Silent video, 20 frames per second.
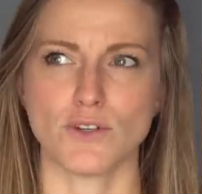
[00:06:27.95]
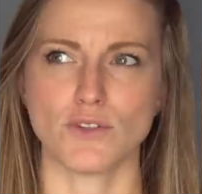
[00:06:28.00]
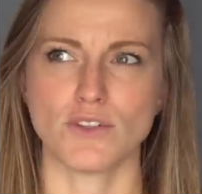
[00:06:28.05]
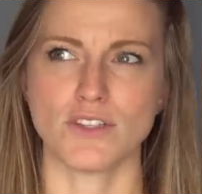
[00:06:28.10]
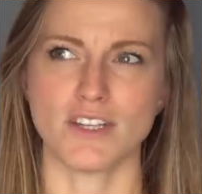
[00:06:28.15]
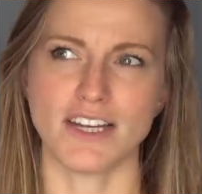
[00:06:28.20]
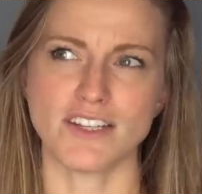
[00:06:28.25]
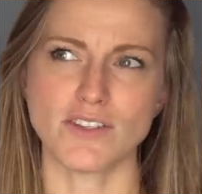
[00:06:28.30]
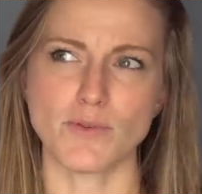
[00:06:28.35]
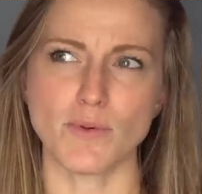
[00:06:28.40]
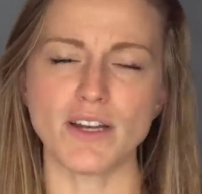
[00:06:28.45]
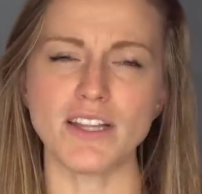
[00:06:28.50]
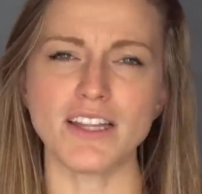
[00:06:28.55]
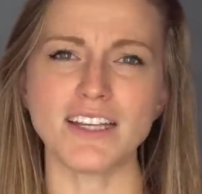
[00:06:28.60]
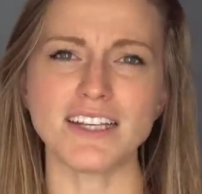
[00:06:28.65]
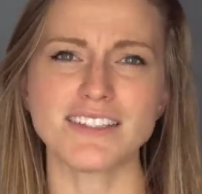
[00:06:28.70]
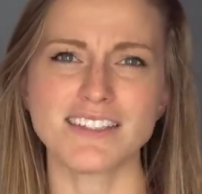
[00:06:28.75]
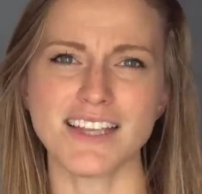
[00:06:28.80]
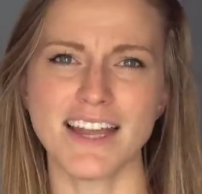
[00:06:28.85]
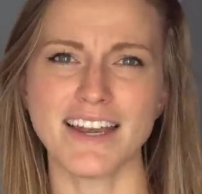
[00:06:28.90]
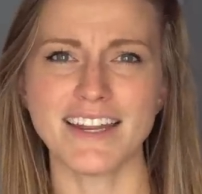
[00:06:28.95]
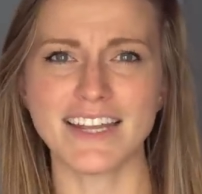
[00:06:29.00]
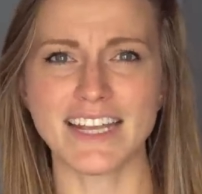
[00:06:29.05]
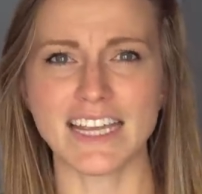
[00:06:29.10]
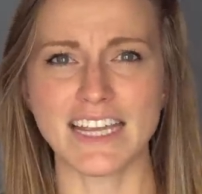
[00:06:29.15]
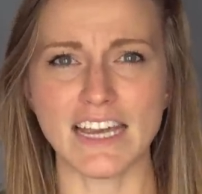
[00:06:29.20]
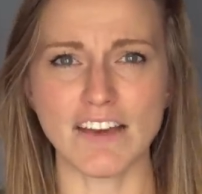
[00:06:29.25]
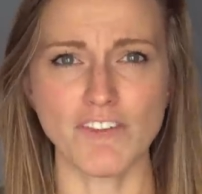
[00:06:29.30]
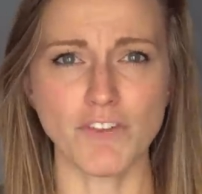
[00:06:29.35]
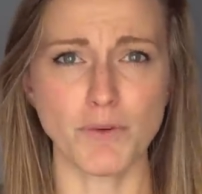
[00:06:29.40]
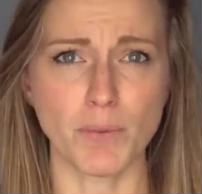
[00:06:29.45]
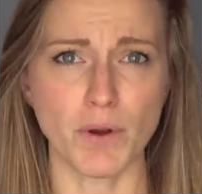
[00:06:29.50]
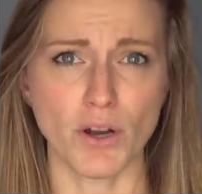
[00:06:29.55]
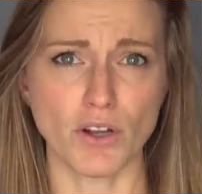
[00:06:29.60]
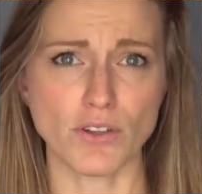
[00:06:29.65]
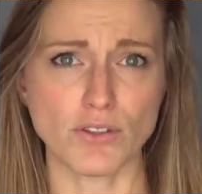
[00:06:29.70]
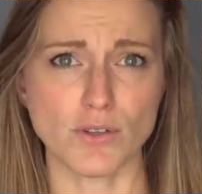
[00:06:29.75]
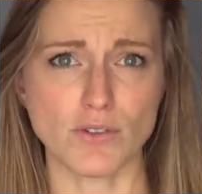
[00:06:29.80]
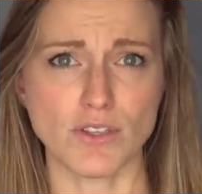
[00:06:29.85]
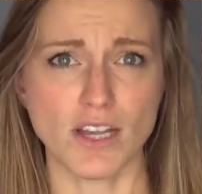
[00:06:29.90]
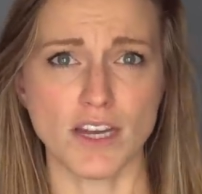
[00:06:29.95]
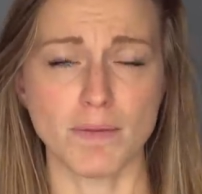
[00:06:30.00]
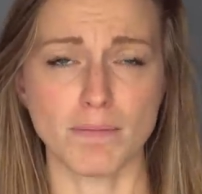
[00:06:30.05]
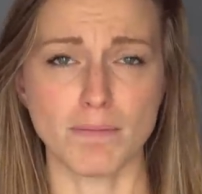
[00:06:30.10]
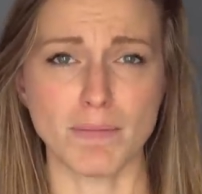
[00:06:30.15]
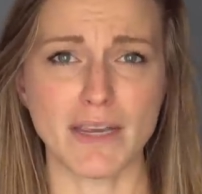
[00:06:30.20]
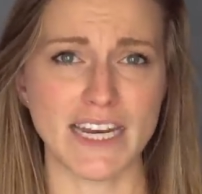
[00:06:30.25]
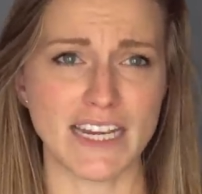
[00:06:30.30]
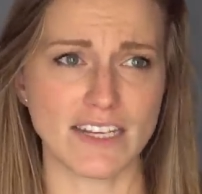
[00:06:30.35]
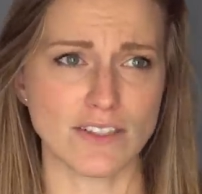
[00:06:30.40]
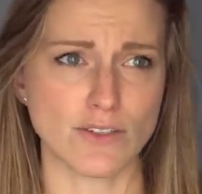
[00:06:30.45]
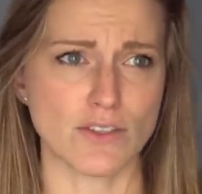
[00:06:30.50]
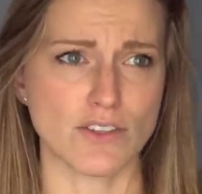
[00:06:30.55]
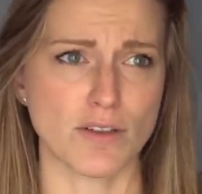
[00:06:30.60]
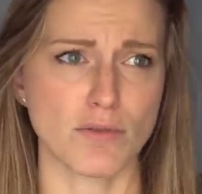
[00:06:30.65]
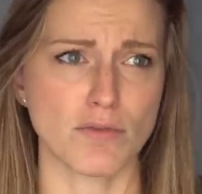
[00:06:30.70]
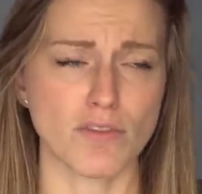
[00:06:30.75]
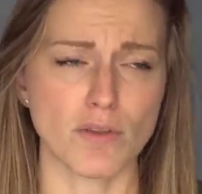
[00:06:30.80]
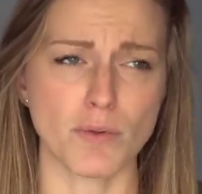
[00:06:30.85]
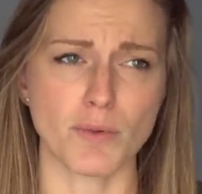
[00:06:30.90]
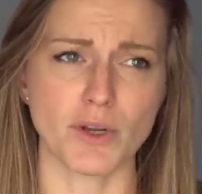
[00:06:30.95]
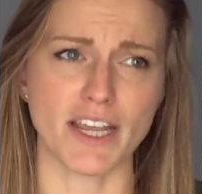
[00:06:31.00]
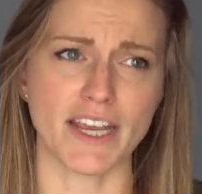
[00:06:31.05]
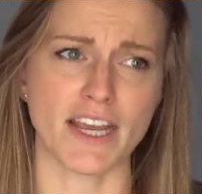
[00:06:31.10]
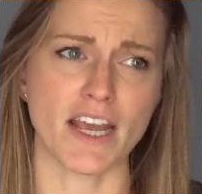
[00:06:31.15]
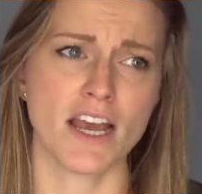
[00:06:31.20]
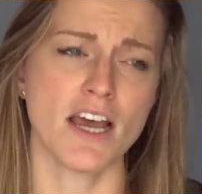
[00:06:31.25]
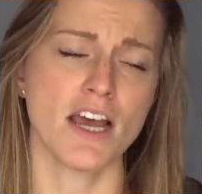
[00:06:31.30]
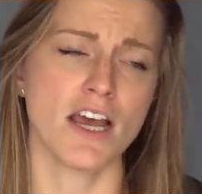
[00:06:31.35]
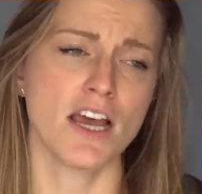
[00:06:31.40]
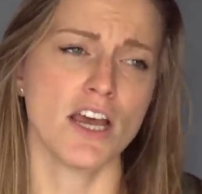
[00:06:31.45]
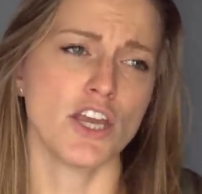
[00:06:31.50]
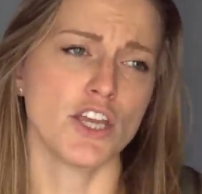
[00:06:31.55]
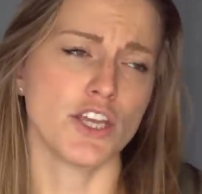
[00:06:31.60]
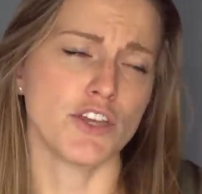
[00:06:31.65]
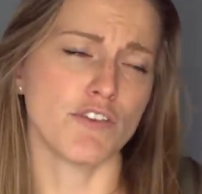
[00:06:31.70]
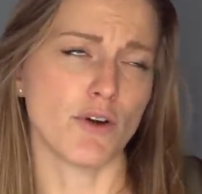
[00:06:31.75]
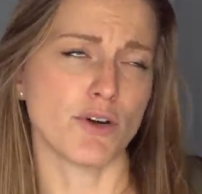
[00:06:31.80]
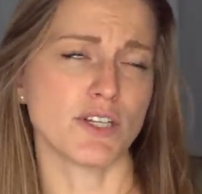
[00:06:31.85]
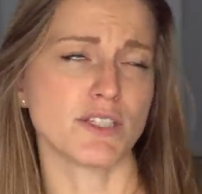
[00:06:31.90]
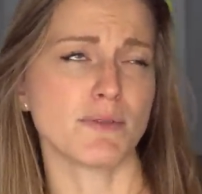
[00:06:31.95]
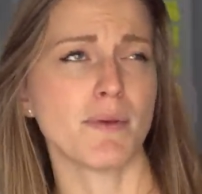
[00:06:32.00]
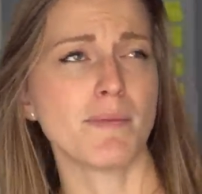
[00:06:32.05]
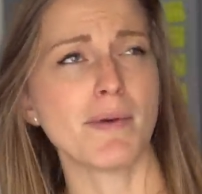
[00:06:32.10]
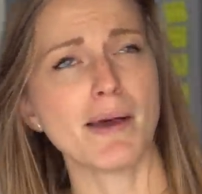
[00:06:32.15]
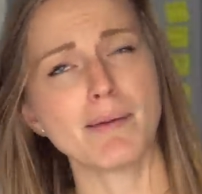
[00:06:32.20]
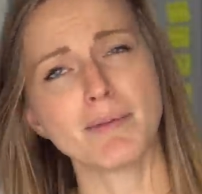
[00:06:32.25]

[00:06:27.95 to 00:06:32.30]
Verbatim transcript: So it's a nice way to like send a gift, but also send a meaning. So some of them are like, you've always been